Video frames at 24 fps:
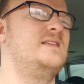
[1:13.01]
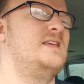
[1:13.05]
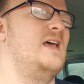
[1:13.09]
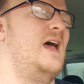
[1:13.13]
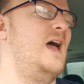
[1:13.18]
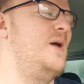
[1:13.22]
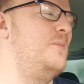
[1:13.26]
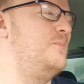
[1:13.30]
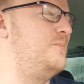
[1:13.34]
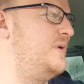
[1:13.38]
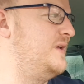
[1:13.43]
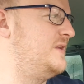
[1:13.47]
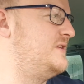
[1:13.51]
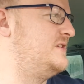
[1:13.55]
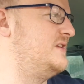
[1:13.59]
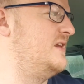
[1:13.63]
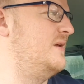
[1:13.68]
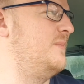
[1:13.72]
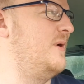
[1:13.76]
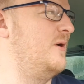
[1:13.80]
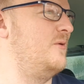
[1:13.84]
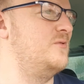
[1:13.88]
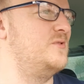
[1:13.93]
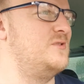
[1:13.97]
time bitching
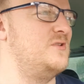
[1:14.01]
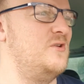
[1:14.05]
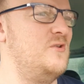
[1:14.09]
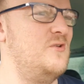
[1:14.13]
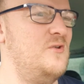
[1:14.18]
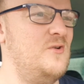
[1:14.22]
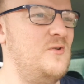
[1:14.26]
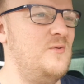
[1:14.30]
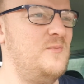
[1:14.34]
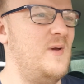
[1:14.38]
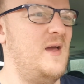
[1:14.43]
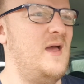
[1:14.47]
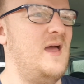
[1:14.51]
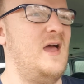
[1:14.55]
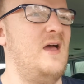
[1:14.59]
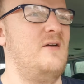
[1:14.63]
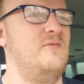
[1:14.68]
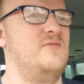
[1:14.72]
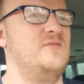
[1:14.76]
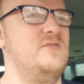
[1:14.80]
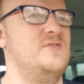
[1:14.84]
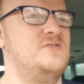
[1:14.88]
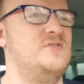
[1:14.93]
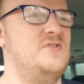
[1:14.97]
about Uber
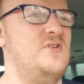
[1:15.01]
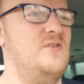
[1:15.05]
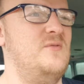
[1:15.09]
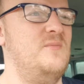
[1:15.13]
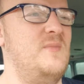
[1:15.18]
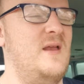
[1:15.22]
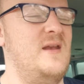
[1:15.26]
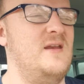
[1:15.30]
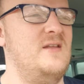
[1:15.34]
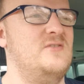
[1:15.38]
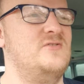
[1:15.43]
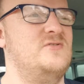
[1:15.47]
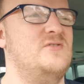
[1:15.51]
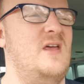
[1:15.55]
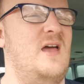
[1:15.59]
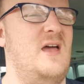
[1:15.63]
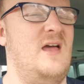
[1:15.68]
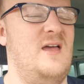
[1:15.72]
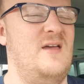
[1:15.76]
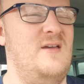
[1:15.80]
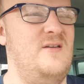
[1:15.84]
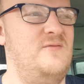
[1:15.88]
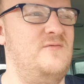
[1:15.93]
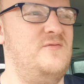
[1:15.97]
having too many
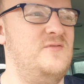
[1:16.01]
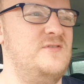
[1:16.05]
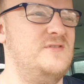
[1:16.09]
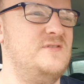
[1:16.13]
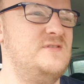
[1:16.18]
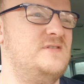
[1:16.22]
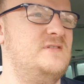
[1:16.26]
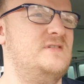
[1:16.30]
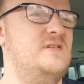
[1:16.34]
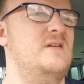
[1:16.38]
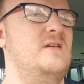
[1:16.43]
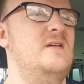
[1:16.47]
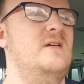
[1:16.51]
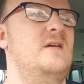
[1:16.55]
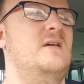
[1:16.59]
drivers.